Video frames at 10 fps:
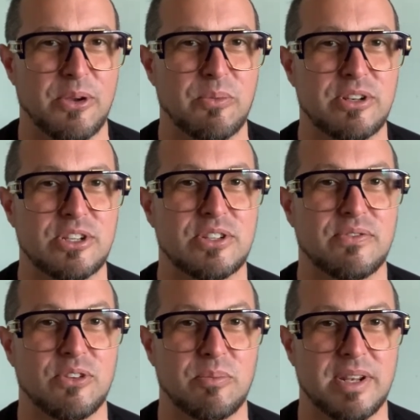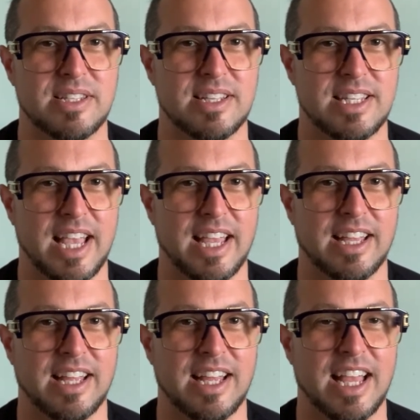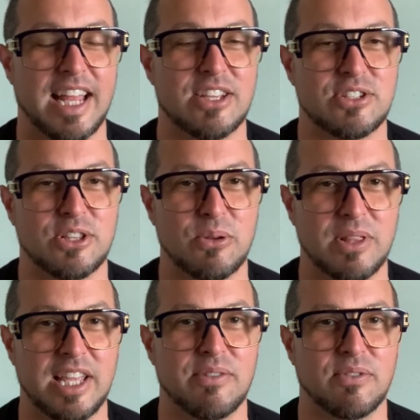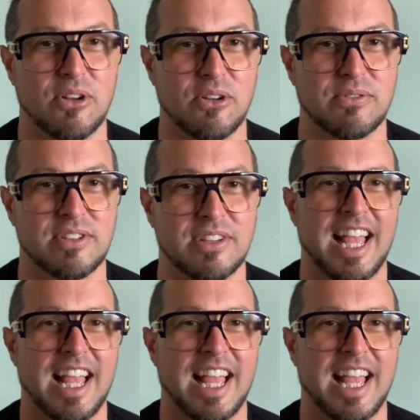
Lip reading: with just a few minutes a day, and has slowly evolved,